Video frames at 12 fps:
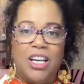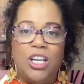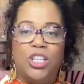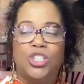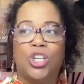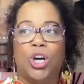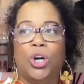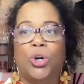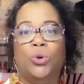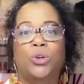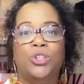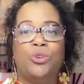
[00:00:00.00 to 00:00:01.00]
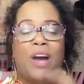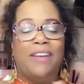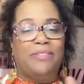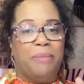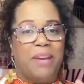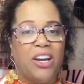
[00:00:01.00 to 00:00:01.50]
So you have
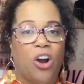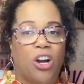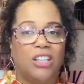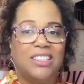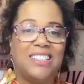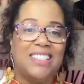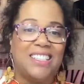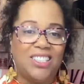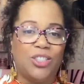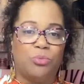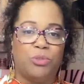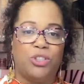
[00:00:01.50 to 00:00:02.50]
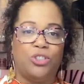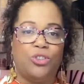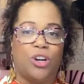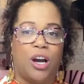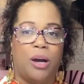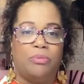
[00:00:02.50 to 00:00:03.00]
to make hard decisions when you're doing
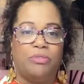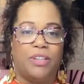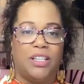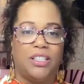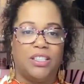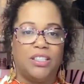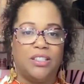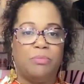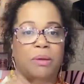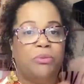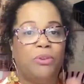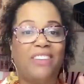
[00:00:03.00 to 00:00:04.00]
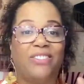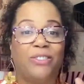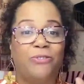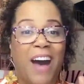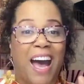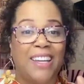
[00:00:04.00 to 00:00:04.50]
operations. Maybe you have to
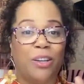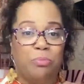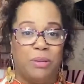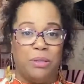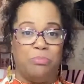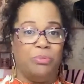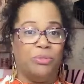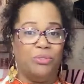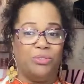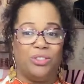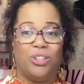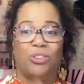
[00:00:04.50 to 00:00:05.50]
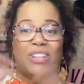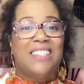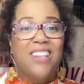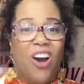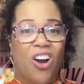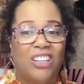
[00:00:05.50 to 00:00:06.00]
fire people. That's
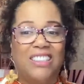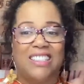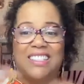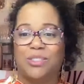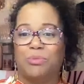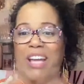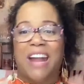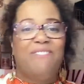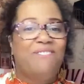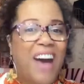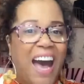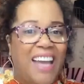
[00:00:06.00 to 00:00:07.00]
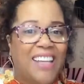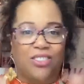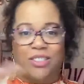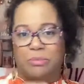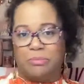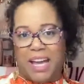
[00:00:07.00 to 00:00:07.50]
a hard decision. We got to fire
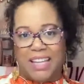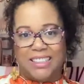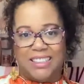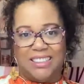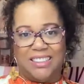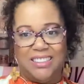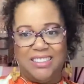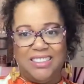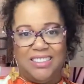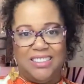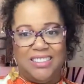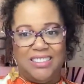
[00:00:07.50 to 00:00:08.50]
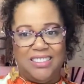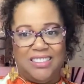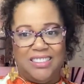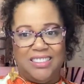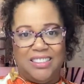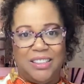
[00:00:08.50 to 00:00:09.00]
somebody.
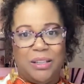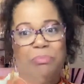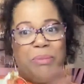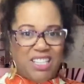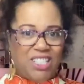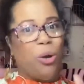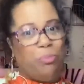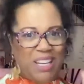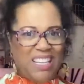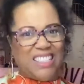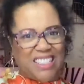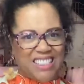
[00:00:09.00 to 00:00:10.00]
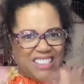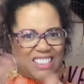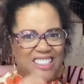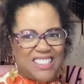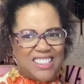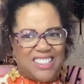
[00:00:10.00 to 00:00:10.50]
But it's your business.
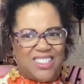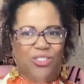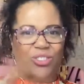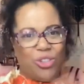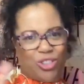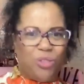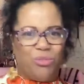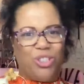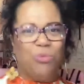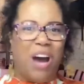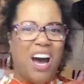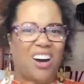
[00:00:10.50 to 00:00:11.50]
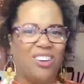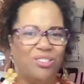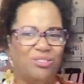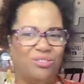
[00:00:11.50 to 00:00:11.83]
so you can do what you want.